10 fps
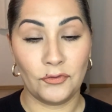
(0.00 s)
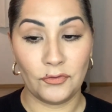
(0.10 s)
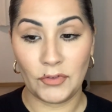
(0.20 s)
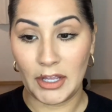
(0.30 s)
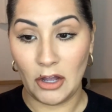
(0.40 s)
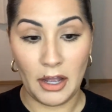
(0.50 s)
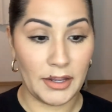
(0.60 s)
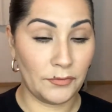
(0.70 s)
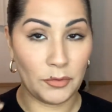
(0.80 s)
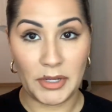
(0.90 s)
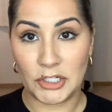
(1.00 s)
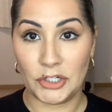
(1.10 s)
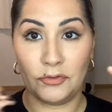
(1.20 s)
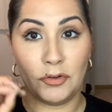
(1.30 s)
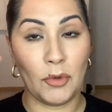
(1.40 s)
and got
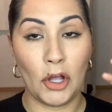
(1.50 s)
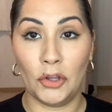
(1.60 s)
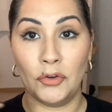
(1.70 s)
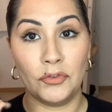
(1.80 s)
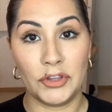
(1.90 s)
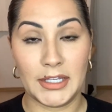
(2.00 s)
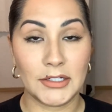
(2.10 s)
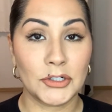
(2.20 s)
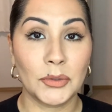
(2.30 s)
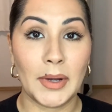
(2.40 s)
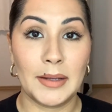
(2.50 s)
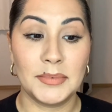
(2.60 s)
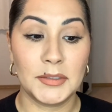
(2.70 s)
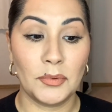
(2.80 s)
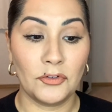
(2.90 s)
information from all over the
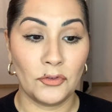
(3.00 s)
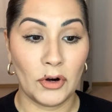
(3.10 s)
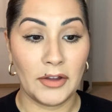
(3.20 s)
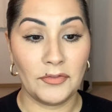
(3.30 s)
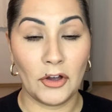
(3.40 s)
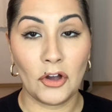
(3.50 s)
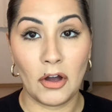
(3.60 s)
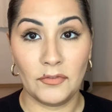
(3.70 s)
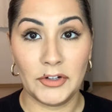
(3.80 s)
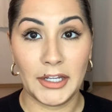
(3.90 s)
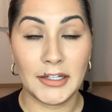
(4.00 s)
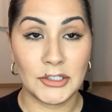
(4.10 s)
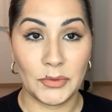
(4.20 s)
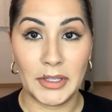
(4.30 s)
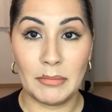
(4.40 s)
interwebs before I felt confident in
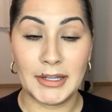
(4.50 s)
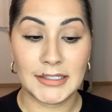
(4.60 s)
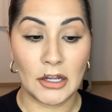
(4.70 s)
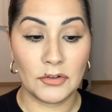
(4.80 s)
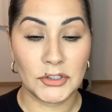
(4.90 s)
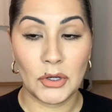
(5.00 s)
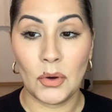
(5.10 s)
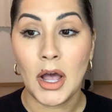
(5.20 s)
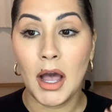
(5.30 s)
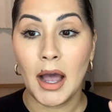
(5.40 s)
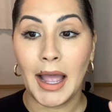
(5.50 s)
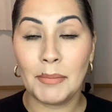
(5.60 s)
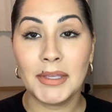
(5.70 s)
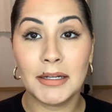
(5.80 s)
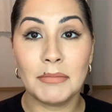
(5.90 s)
doing it myself. So I'm
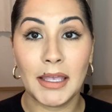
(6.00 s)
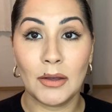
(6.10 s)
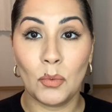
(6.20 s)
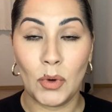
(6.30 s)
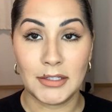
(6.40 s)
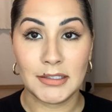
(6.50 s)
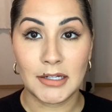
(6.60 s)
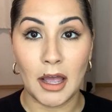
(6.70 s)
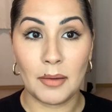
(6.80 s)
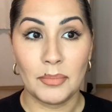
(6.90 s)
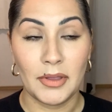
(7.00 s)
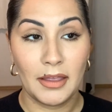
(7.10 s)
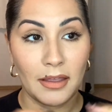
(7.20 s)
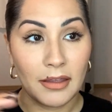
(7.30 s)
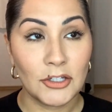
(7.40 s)
going to make a one-stop
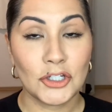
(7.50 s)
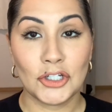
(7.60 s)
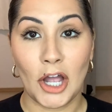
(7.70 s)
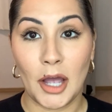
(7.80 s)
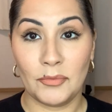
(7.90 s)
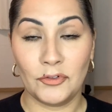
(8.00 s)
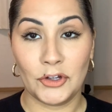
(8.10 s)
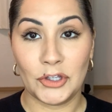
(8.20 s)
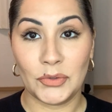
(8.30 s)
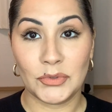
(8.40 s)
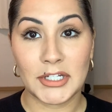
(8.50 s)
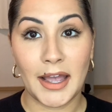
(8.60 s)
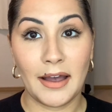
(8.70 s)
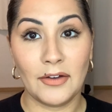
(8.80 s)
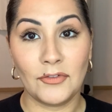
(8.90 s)
shop for you to
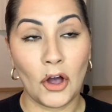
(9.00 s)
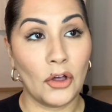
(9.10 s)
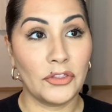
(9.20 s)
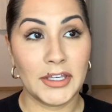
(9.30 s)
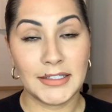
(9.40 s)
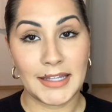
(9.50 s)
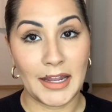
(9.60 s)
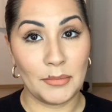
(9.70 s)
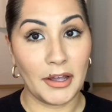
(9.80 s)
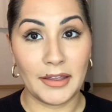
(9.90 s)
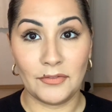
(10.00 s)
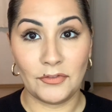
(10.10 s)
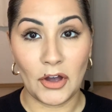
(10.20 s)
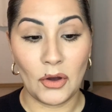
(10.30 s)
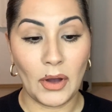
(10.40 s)
have all things enema
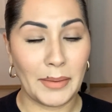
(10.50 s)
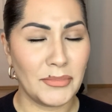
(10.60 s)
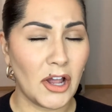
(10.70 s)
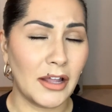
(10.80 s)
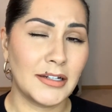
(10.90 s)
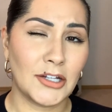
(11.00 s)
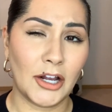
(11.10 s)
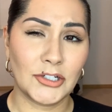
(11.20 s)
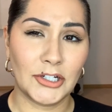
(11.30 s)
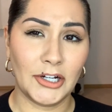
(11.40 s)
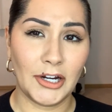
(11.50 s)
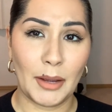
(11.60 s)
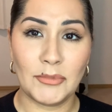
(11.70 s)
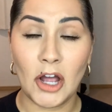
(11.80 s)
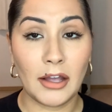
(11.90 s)
info. I'm not a doctor.
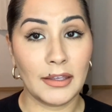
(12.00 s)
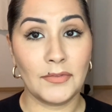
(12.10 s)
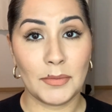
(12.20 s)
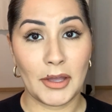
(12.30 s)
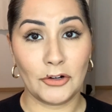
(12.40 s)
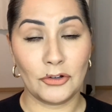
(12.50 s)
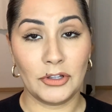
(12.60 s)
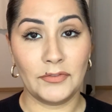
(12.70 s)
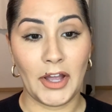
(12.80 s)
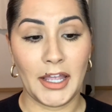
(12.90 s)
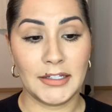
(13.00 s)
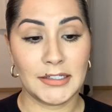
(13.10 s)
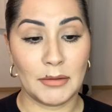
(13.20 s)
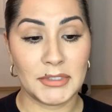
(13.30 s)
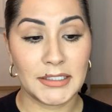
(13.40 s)
I'm not giving medical advice.
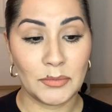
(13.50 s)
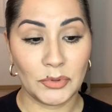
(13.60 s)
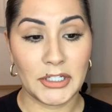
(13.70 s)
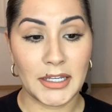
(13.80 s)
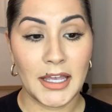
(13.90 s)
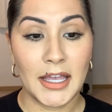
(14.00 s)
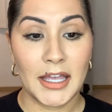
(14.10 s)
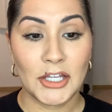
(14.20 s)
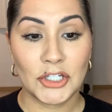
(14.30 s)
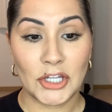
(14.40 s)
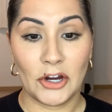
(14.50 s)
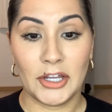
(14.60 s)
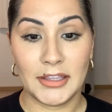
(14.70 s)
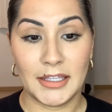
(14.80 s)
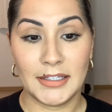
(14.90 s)
I'm simply
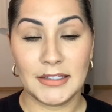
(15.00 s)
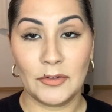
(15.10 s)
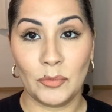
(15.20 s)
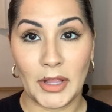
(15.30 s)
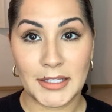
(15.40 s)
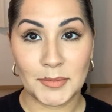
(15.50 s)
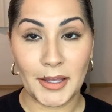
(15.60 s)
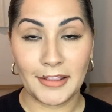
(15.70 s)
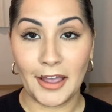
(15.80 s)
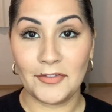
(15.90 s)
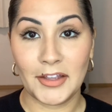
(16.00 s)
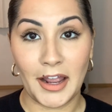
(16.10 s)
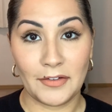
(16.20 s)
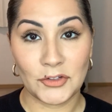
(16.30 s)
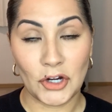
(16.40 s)
sharing things that have blessed my life, that
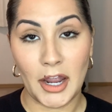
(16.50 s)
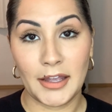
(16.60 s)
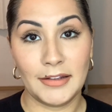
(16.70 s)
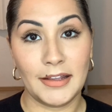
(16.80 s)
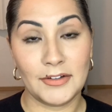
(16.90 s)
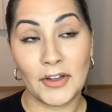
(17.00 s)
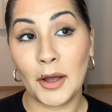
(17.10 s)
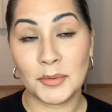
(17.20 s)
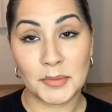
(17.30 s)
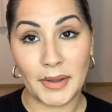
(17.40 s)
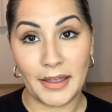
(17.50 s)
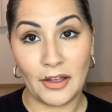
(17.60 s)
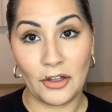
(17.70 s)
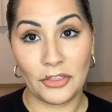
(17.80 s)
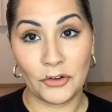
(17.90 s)
I've tried, that have helped my
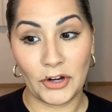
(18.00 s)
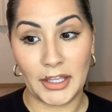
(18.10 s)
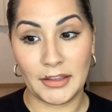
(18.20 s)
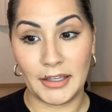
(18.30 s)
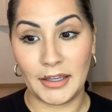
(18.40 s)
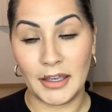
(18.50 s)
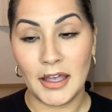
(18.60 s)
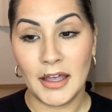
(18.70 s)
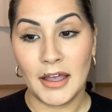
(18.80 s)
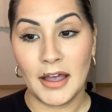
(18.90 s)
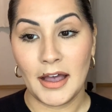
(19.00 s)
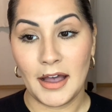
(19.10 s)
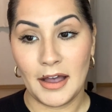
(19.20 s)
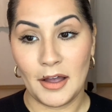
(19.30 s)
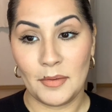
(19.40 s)
health greatly.
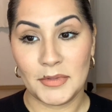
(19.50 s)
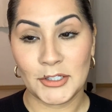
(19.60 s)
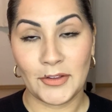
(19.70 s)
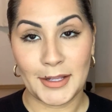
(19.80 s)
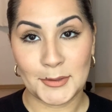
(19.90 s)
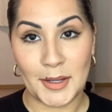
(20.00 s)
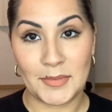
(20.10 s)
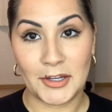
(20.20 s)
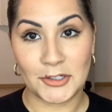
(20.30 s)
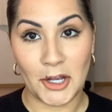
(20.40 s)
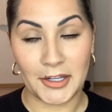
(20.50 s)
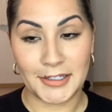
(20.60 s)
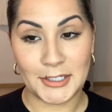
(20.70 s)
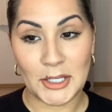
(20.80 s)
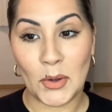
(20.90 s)
So that's why I'm here talking
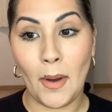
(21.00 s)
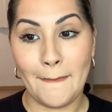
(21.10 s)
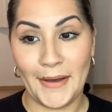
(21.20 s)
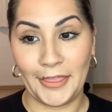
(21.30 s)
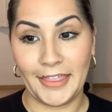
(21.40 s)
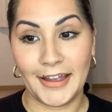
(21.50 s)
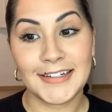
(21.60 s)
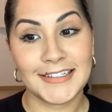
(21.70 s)
to you about that